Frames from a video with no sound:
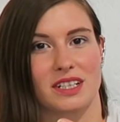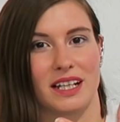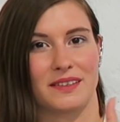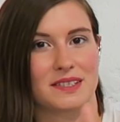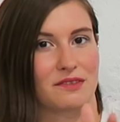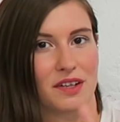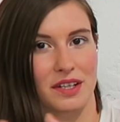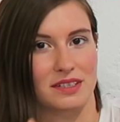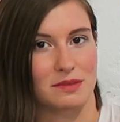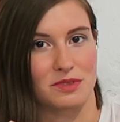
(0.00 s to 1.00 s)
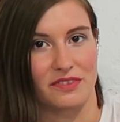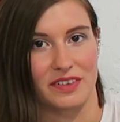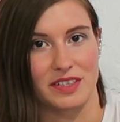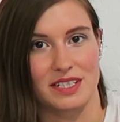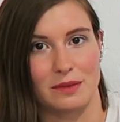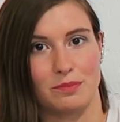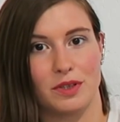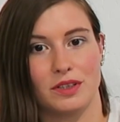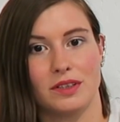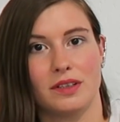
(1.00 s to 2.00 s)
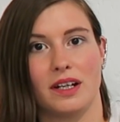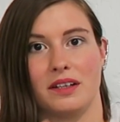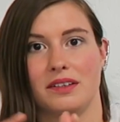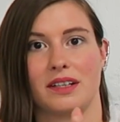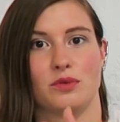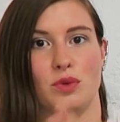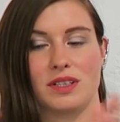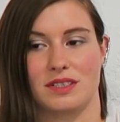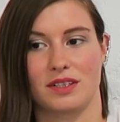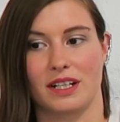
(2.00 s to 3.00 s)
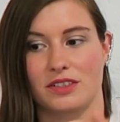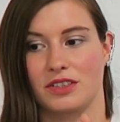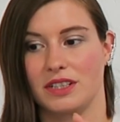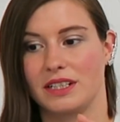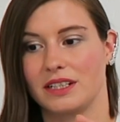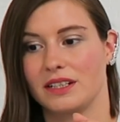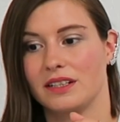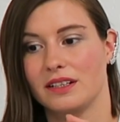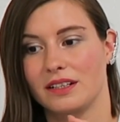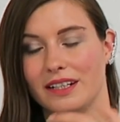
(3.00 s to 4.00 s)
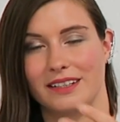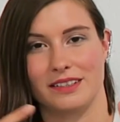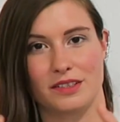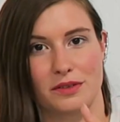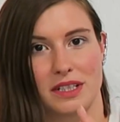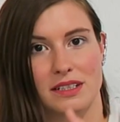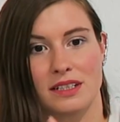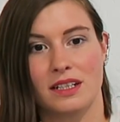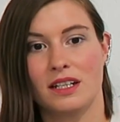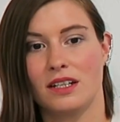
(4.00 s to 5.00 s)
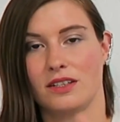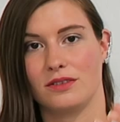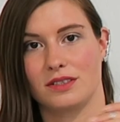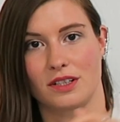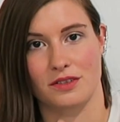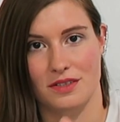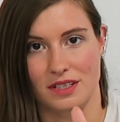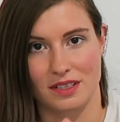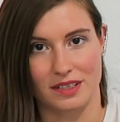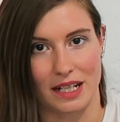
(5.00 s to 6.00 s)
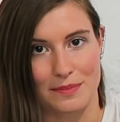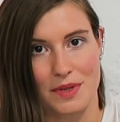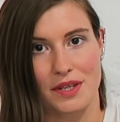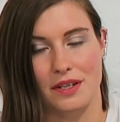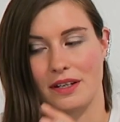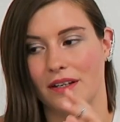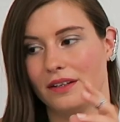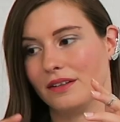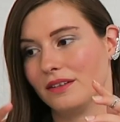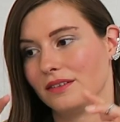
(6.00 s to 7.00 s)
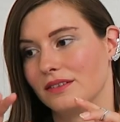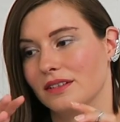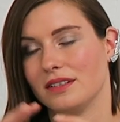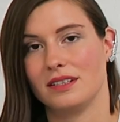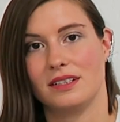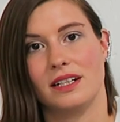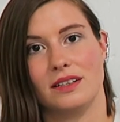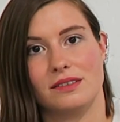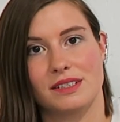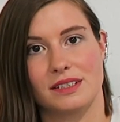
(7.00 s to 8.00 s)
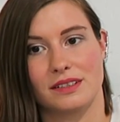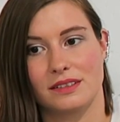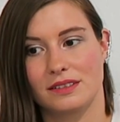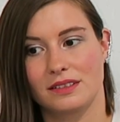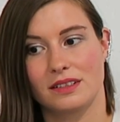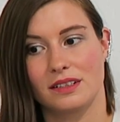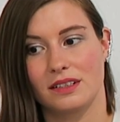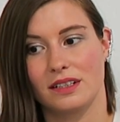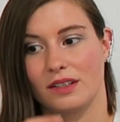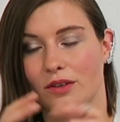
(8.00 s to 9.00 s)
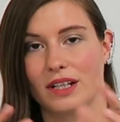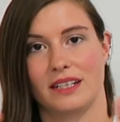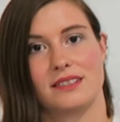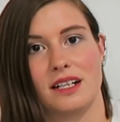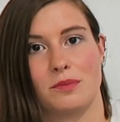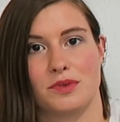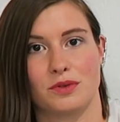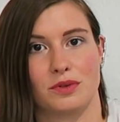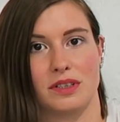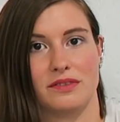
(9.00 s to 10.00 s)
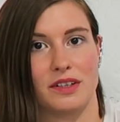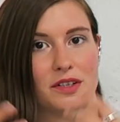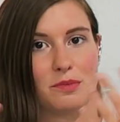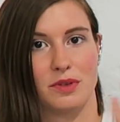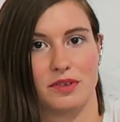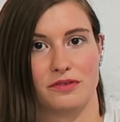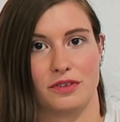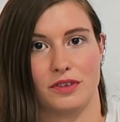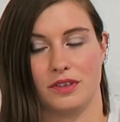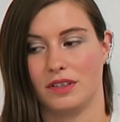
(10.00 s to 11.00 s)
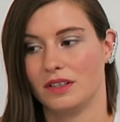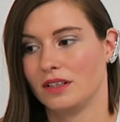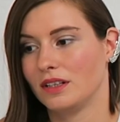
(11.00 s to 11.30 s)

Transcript: glance everything seems very simple, and then once you actually get into it you start to see the depth and the details, and it all adds up to a very beautiful,